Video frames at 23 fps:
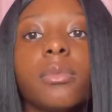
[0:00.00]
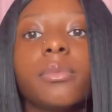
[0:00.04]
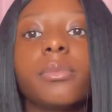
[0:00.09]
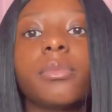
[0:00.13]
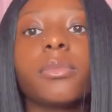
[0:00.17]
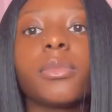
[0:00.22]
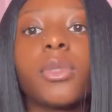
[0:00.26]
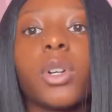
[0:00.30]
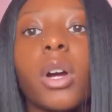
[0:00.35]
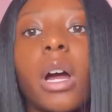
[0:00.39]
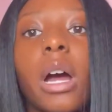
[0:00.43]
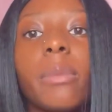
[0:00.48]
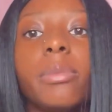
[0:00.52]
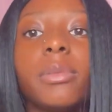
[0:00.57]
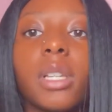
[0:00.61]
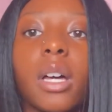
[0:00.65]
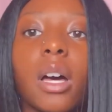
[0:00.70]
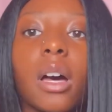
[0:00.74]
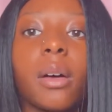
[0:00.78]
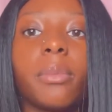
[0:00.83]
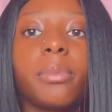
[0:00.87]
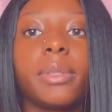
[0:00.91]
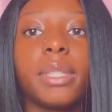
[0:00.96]
crop
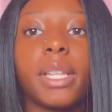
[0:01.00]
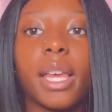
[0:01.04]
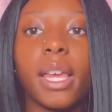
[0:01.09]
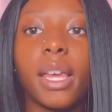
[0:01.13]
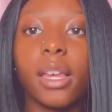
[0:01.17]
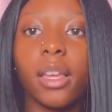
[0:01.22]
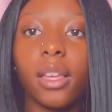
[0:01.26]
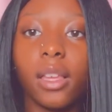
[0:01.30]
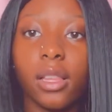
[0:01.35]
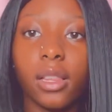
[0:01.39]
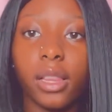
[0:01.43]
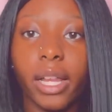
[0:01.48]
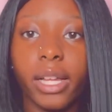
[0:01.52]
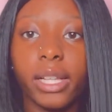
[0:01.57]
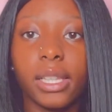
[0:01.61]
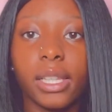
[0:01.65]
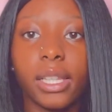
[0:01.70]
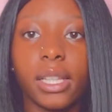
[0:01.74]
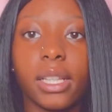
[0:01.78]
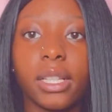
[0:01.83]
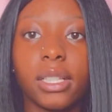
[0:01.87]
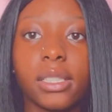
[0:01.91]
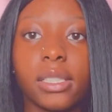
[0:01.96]
top thing
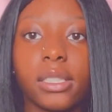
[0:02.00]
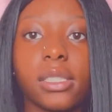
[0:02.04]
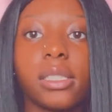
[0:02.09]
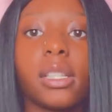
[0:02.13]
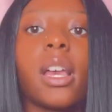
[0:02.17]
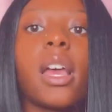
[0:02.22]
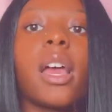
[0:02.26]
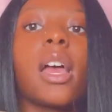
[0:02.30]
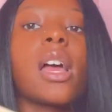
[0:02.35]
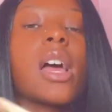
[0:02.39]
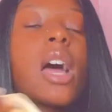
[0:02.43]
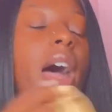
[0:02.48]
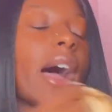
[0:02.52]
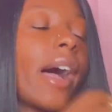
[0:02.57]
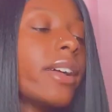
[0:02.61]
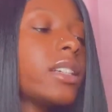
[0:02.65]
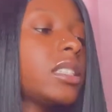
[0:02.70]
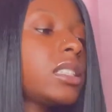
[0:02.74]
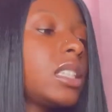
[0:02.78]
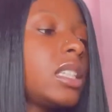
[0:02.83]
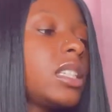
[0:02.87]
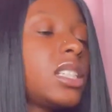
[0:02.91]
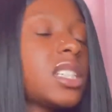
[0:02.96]
like this. I
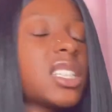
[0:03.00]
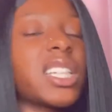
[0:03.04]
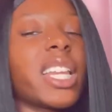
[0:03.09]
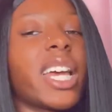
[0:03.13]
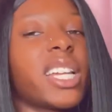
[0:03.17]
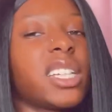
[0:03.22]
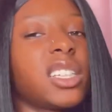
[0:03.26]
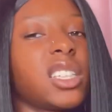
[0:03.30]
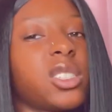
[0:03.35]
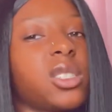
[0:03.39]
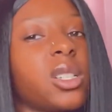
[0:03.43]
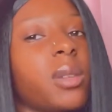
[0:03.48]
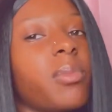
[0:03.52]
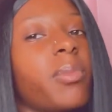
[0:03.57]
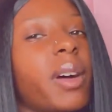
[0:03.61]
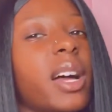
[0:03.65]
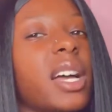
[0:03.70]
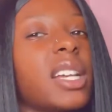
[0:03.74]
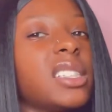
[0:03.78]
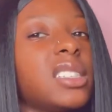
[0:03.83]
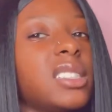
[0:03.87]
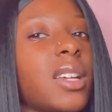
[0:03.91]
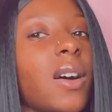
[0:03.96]
actually just like the shirt
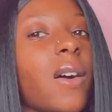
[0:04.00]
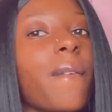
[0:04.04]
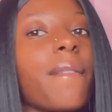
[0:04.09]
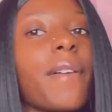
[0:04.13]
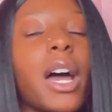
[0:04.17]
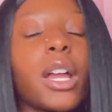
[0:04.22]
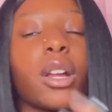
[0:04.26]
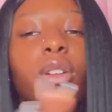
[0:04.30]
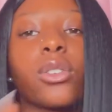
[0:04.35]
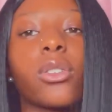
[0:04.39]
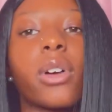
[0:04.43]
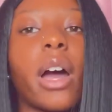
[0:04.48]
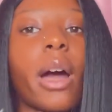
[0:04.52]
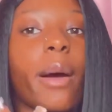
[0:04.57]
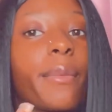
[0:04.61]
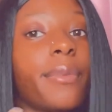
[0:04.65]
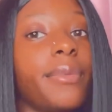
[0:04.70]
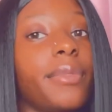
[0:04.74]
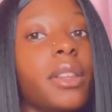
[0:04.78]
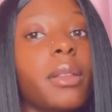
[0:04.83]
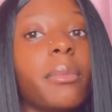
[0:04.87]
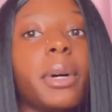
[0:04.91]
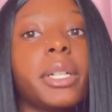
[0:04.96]
by itself. I don't know how I'm
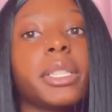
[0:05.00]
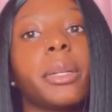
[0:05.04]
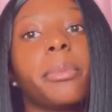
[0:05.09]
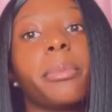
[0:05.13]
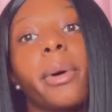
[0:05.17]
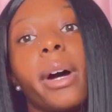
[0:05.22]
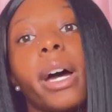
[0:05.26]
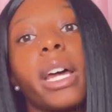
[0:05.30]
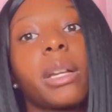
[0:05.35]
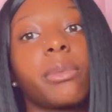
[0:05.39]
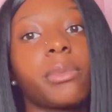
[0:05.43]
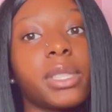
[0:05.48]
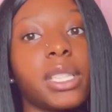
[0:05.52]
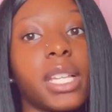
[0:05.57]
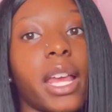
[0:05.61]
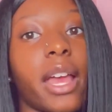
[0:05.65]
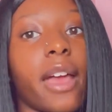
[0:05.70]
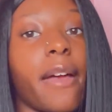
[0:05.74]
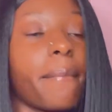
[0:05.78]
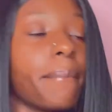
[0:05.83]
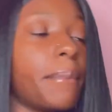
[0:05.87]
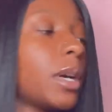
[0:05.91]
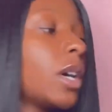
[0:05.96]
feeling about the bottoms
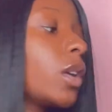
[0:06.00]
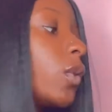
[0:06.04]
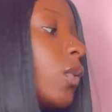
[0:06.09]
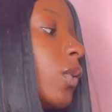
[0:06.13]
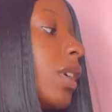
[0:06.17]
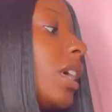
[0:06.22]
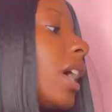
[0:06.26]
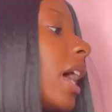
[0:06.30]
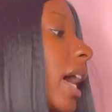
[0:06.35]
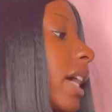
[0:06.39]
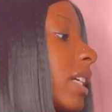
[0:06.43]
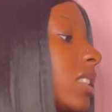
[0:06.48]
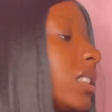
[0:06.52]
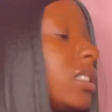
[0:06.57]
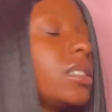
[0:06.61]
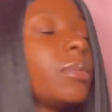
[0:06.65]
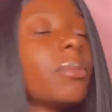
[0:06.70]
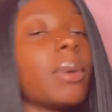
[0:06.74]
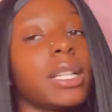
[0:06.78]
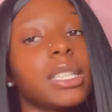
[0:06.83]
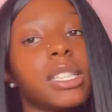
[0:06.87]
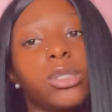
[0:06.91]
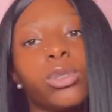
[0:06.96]
yet, but we're actually
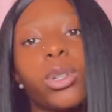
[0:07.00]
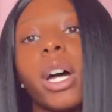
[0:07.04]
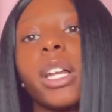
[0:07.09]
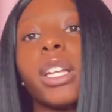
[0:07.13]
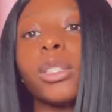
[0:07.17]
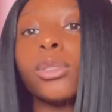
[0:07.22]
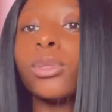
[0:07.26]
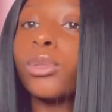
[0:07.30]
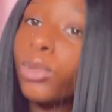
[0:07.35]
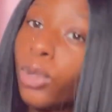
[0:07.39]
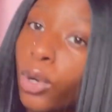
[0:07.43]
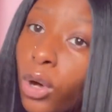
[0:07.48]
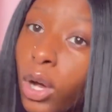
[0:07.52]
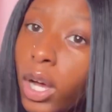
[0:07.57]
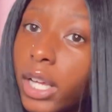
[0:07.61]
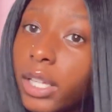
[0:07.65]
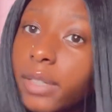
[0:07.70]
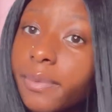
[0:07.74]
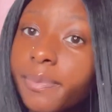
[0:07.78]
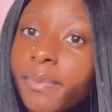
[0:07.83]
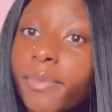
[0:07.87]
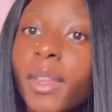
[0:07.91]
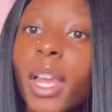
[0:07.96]
about to try this
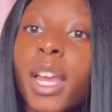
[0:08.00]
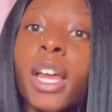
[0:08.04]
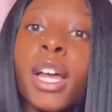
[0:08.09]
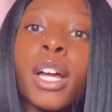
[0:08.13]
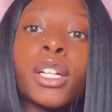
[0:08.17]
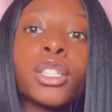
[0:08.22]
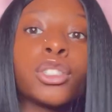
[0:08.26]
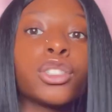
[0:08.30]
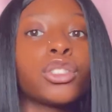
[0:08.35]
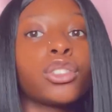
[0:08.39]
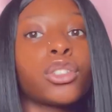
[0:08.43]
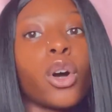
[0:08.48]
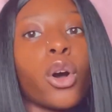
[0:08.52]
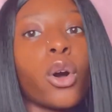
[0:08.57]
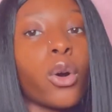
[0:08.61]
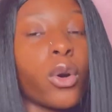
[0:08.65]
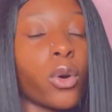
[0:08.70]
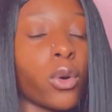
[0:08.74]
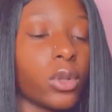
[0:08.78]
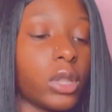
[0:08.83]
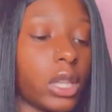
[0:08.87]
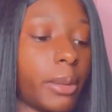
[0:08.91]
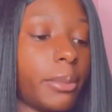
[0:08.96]
on.
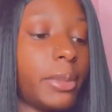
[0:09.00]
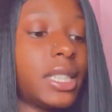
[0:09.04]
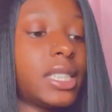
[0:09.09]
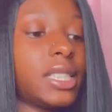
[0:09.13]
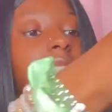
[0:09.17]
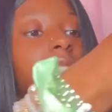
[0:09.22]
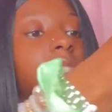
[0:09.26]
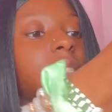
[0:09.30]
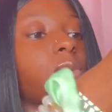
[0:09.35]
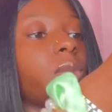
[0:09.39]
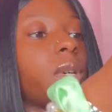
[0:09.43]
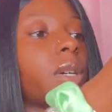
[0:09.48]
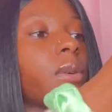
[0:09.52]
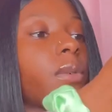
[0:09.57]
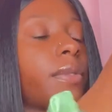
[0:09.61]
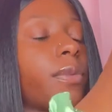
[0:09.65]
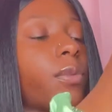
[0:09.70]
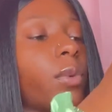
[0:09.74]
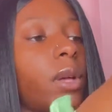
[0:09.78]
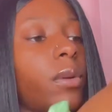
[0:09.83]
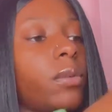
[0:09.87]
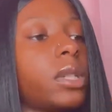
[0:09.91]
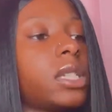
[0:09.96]
So let me see this working with.
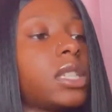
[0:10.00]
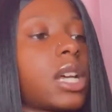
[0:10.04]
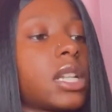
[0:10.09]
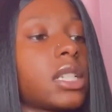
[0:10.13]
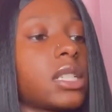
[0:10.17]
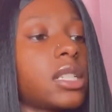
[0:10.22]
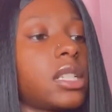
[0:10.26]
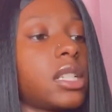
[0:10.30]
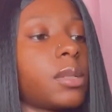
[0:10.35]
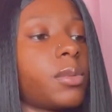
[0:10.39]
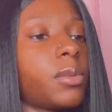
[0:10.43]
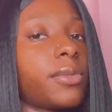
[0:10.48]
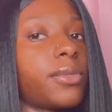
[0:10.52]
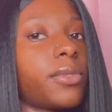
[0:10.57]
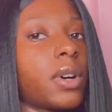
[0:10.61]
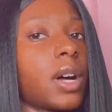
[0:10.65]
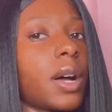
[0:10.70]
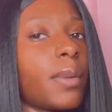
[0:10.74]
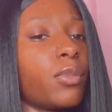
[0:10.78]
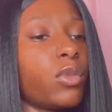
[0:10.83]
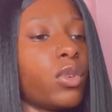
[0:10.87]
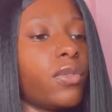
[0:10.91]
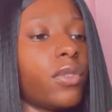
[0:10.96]
Wait, what size is this before
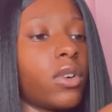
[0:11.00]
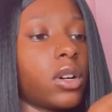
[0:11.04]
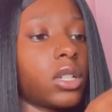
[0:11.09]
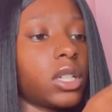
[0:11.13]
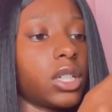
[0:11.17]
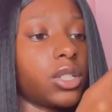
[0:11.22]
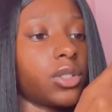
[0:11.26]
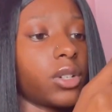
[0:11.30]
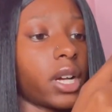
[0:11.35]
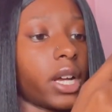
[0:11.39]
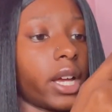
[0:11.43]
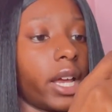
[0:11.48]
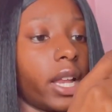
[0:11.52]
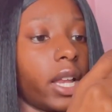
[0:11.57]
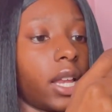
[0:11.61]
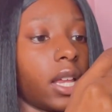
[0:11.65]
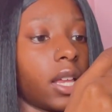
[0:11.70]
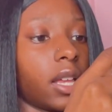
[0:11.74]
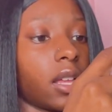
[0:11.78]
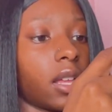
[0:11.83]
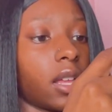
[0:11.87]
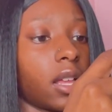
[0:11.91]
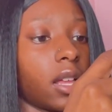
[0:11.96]
I move on to trying
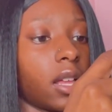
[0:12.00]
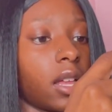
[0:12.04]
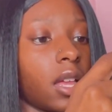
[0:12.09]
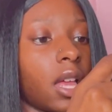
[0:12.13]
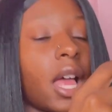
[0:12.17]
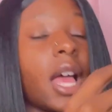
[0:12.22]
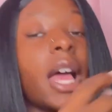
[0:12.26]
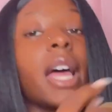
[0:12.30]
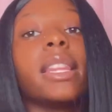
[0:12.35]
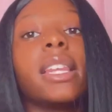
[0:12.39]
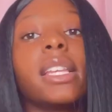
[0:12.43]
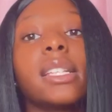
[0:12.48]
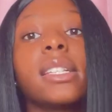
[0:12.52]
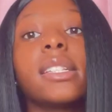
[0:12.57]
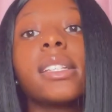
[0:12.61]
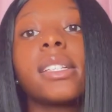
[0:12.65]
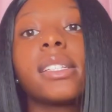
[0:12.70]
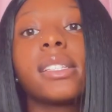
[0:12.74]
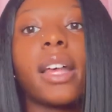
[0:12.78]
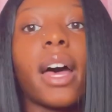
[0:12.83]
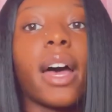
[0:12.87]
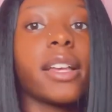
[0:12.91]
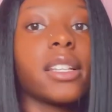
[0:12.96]
it? This is a
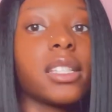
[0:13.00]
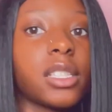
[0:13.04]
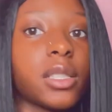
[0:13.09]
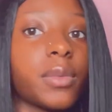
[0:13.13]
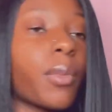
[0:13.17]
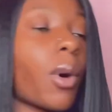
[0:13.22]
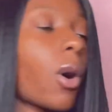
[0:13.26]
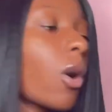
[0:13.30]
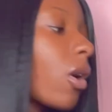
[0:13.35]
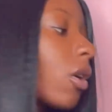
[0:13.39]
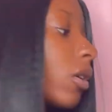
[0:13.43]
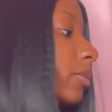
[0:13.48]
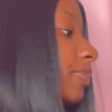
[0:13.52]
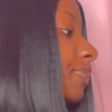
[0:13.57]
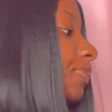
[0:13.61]
size small.